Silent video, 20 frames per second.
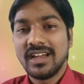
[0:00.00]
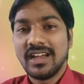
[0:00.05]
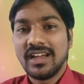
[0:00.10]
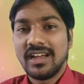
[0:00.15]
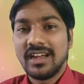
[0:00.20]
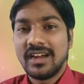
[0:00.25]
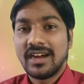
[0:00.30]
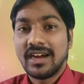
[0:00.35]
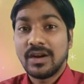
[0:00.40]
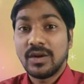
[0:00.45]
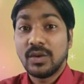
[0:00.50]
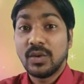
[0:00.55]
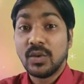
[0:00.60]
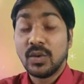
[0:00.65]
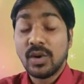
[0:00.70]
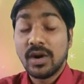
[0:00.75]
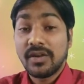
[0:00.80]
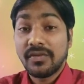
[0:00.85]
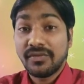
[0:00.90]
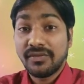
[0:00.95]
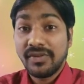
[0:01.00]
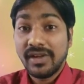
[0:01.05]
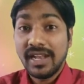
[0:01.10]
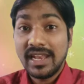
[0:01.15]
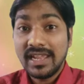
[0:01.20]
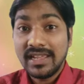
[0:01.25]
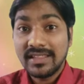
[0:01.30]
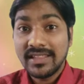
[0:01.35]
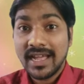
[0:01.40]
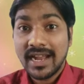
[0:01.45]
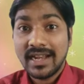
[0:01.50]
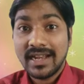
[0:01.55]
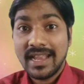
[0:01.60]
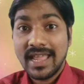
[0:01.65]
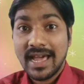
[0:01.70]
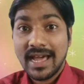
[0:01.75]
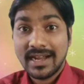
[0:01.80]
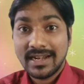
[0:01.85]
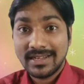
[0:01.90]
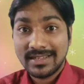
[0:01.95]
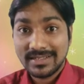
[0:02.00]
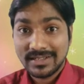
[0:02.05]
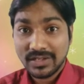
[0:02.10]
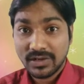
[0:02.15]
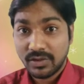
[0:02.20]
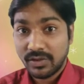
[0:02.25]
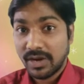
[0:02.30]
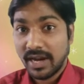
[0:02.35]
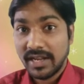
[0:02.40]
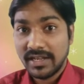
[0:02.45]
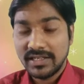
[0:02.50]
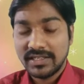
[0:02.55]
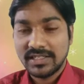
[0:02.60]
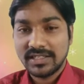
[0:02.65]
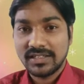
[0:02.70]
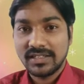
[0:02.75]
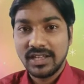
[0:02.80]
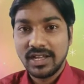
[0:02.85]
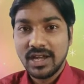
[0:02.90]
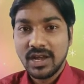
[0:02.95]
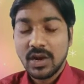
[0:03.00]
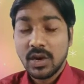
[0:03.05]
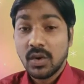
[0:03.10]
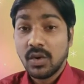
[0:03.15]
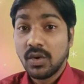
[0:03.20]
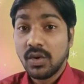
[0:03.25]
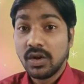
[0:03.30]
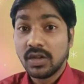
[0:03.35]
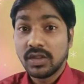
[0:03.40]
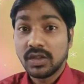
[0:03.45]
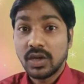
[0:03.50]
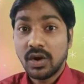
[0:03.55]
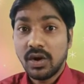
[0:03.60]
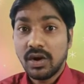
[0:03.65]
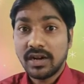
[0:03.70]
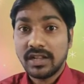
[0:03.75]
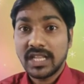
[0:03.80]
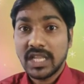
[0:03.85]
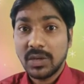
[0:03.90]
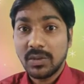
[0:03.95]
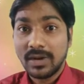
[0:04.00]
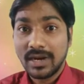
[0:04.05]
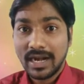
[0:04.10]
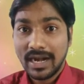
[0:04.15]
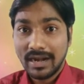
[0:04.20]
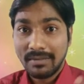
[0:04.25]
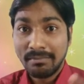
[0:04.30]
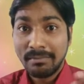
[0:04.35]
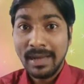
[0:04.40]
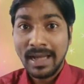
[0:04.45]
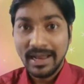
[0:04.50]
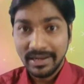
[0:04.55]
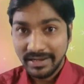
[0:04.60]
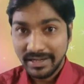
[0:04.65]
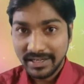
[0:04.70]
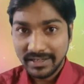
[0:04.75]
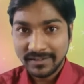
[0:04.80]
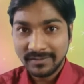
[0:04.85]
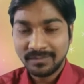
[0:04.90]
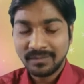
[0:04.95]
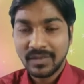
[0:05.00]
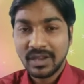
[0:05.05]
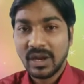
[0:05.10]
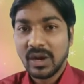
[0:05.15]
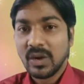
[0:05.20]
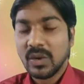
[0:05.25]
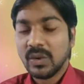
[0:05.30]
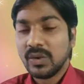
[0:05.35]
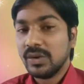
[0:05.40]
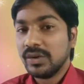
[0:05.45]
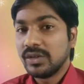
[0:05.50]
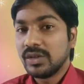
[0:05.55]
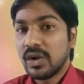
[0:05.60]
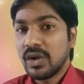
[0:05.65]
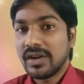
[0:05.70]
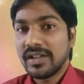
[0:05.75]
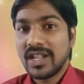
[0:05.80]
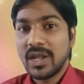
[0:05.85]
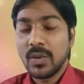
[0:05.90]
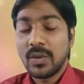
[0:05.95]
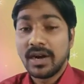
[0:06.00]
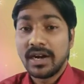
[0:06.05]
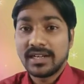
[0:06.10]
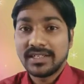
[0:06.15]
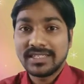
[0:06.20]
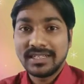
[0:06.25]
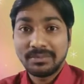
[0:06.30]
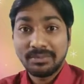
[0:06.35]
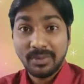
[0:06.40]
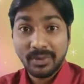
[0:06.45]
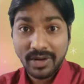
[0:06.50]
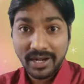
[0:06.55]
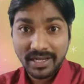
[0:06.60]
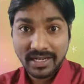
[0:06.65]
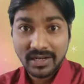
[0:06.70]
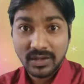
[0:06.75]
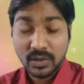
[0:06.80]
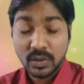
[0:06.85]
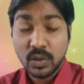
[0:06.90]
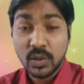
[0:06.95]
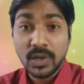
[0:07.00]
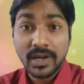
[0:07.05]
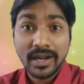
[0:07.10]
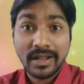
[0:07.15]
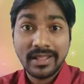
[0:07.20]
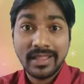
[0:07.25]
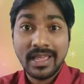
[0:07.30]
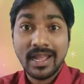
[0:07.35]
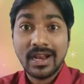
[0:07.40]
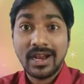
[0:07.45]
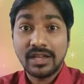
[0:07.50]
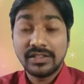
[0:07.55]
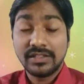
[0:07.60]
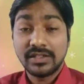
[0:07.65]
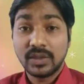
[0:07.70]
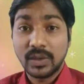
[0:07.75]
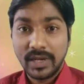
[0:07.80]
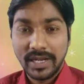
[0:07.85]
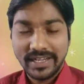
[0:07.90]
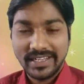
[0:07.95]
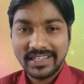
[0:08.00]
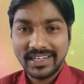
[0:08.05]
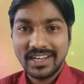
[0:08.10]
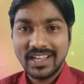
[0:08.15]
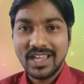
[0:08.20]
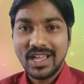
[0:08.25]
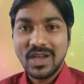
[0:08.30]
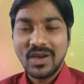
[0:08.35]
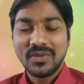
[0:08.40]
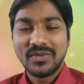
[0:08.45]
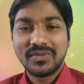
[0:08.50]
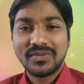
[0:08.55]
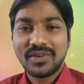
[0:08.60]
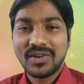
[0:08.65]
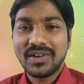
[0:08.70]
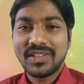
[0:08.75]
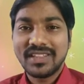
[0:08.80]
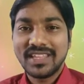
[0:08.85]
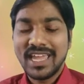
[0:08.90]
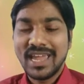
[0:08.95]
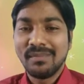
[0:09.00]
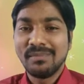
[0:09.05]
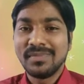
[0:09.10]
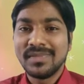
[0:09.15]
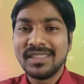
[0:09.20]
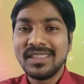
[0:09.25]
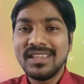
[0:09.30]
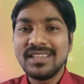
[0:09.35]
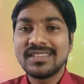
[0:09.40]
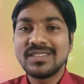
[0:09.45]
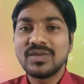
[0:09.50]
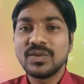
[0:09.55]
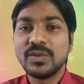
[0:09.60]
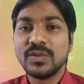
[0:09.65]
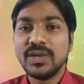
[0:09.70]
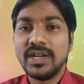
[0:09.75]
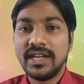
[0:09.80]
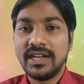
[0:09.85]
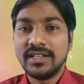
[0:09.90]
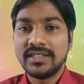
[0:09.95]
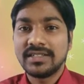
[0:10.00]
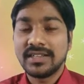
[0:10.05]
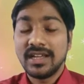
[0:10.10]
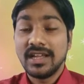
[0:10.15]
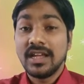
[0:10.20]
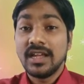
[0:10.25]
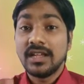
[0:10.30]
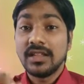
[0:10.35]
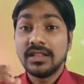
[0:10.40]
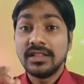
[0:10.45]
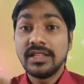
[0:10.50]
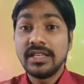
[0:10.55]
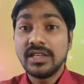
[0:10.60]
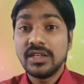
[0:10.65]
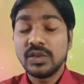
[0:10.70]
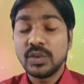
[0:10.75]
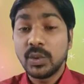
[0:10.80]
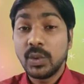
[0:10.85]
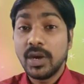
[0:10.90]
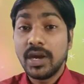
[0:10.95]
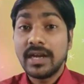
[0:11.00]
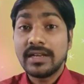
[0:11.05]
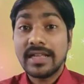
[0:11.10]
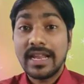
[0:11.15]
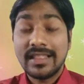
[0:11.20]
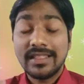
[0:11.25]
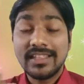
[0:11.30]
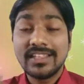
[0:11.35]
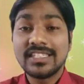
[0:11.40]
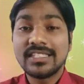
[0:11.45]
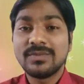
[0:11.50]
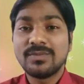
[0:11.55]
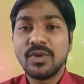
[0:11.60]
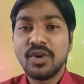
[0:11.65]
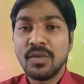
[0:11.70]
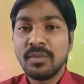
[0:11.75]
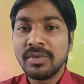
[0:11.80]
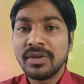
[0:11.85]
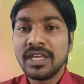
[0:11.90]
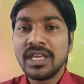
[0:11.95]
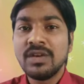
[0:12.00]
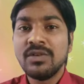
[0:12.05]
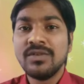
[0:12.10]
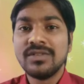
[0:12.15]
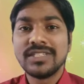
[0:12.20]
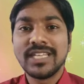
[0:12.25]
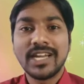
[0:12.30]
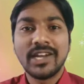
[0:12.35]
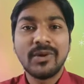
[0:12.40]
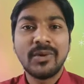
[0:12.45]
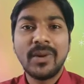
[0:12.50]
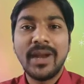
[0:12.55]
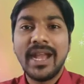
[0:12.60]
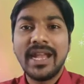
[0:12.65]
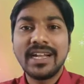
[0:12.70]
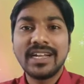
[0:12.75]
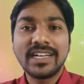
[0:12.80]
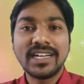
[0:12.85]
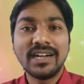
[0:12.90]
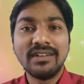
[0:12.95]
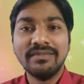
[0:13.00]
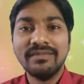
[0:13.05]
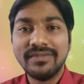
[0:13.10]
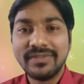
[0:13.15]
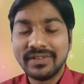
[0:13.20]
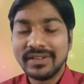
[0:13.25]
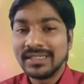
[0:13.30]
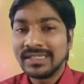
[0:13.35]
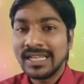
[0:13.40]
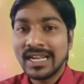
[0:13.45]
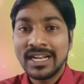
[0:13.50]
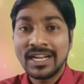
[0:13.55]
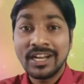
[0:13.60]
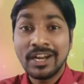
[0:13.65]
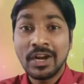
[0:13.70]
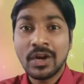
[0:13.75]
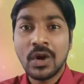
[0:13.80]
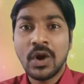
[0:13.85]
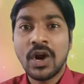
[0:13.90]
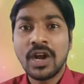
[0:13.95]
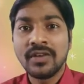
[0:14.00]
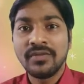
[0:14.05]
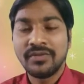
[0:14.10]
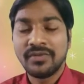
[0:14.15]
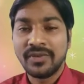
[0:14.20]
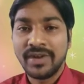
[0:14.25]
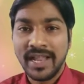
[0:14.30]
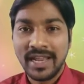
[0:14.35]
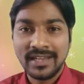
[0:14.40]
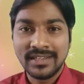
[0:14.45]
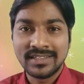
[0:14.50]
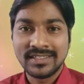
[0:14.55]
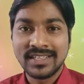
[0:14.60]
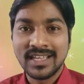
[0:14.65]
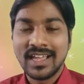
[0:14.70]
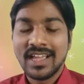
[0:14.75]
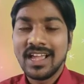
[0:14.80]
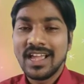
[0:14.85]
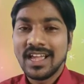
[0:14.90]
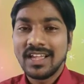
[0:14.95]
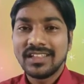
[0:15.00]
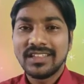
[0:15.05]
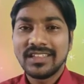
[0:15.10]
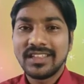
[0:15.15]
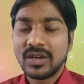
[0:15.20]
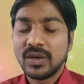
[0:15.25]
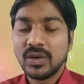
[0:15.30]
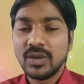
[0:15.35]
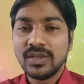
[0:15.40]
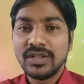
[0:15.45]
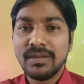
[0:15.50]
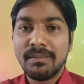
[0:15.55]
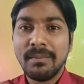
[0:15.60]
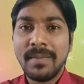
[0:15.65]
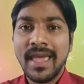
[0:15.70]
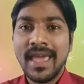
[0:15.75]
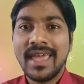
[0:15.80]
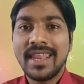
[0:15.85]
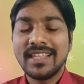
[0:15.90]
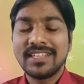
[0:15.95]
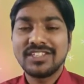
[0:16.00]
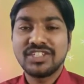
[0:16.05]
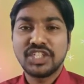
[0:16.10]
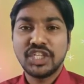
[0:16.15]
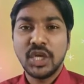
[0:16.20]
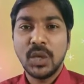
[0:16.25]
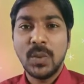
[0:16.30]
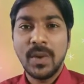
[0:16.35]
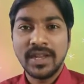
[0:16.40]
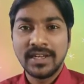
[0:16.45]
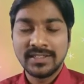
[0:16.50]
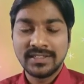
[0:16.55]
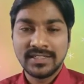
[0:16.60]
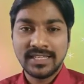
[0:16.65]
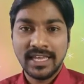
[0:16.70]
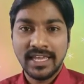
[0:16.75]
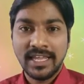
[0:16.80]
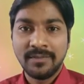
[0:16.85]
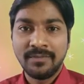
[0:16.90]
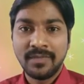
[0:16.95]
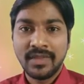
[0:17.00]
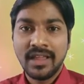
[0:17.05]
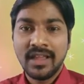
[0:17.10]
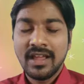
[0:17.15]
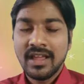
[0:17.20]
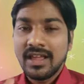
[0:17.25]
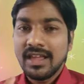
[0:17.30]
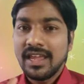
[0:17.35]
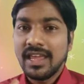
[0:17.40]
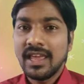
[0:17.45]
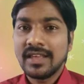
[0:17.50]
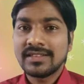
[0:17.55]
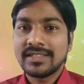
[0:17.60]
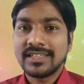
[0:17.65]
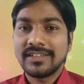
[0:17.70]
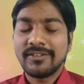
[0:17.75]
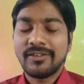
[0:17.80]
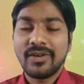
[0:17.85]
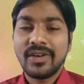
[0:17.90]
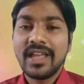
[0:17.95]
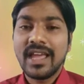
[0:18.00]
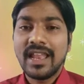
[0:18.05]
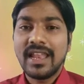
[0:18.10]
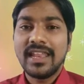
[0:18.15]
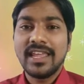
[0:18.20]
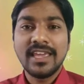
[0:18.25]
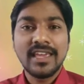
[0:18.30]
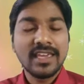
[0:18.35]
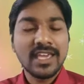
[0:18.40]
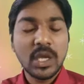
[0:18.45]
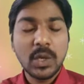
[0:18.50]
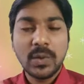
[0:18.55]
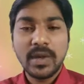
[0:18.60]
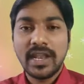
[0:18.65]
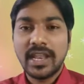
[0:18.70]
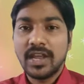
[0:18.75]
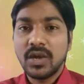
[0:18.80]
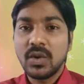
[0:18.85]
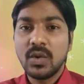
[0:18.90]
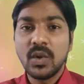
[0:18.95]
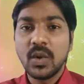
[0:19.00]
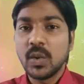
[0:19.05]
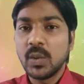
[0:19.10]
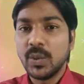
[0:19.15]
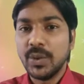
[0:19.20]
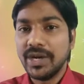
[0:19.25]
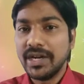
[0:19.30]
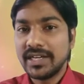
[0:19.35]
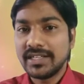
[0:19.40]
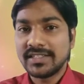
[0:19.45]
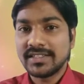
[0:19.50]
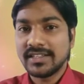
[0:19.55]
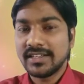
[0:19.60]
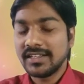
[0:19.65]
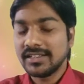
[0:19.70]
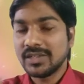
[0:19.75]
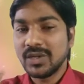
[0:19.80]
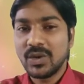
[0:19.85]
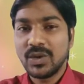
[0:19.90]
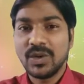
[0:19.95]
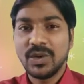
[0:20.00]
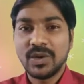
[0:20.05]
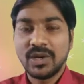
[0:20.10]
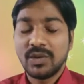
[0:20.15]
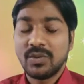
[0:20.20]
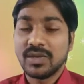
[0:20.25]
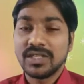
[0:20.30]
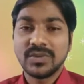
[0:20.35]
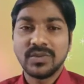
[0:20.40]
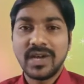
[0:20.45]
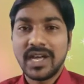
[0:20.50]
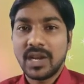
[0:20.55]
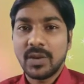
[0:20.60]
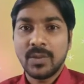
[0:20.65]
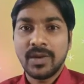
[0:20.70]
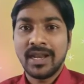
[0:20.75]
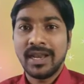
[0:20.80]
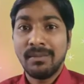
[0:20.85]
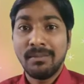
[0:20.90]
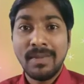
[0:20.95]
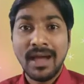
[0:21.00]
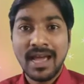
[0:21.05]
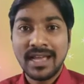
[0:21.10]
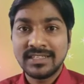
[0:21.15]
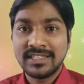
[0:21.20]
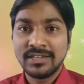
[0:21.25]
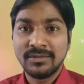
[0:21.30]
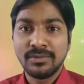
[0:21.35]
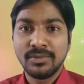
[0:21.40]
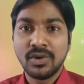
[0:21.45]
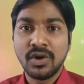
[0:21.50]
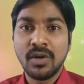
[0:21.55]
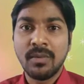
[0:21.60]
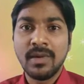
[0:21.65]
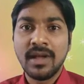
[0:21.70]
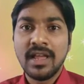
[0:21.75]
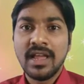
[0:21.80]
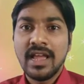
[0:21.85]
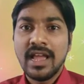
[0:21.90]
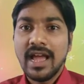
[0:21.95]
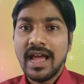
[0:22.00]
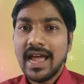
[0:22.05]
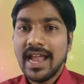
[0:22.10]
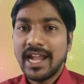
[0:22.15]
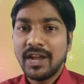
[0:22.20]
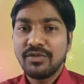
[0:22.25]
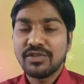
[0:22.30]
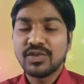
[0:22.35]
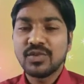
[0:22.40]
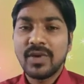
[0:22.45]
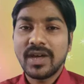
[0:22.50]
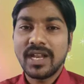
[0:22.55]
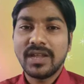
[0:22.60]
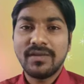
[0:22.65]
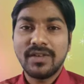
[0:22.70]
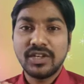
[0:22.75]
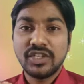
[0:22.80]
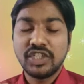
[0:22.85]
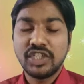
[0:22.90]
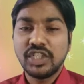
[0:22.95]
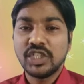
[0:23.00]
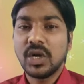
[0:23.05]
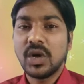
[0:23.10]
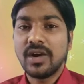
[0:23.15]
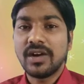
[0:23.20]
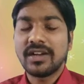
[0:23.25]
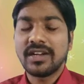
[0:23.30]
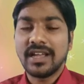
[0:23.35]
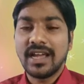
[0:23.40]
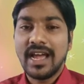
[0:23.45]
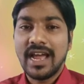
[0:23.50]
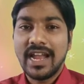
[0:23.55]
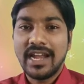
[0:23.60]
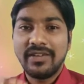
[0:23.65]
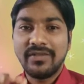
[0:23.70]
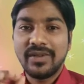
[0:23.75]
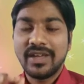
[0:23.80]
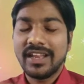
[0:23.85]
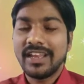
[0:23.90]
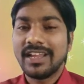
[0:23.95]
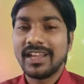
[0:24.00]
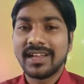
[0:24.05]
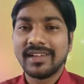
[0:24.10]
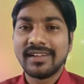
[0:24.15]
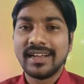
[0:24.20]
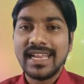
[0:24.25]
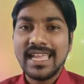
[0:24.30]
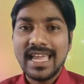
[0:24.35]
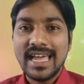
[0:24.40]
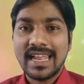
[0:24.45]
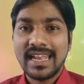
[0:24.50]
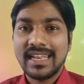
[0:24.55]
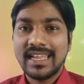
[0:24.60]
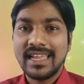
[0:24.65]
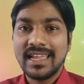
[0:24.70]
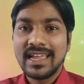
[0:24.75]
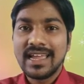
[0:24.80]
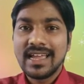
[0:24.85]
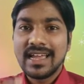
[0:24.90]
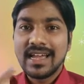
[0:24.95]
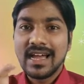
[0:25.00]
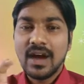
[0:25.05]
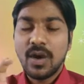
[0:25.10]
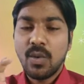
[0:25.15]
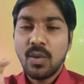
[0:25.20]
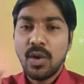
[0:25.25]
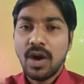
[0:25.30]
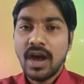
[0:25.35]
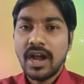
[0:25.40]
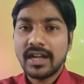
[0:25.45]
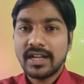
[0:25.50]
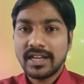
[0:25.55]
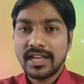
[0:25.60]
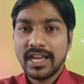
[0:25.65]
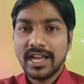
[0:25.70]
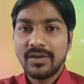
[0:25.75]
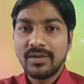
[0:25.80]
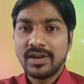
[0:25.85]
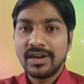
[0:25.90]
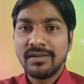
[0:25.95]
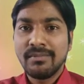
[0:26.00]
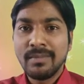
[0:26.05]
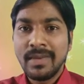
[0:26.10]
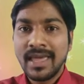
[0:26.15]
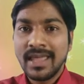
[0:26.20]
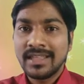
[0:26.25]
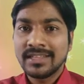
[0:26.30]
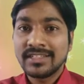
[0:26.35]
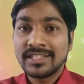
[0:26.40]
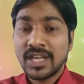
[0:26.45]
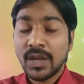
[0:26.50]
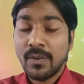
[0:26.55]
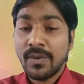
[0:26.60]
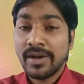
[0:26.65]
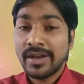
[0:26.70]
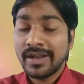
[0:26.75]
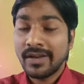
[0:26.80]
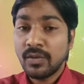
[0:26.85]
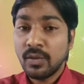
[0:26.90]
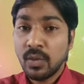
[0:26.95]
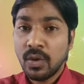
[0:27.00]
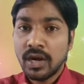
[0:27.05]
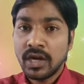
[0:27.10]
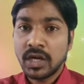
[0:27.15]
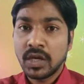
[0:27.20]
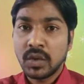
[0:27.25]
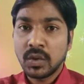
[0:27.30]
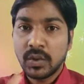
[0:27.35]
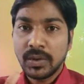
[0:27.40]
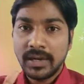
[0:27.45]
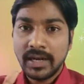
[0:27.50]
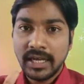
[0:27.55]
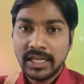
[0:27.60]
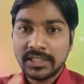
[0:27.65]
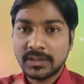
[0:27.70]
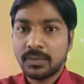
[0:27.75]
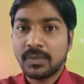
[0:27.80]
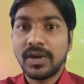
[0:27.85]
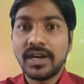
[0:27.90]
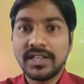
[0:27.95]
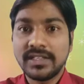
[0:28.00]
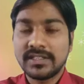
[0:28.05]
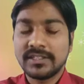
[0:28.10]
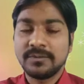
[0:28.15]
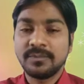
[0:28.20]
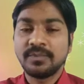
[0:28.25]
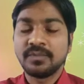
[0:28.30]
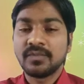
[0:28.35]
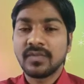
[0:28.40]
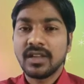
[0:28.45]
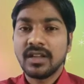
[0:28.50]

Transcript: who are feeling that they are discouraged, who thought they were abandoned, who thought they were separated, who were there isolated. For them, these words and this poem gives a great comfort and confidence through the Mary Stevenson. Yes, really given a good words. So it was very, very amazing poem, and it was very, very short and very clearly whatever Mary Stevenson want to express.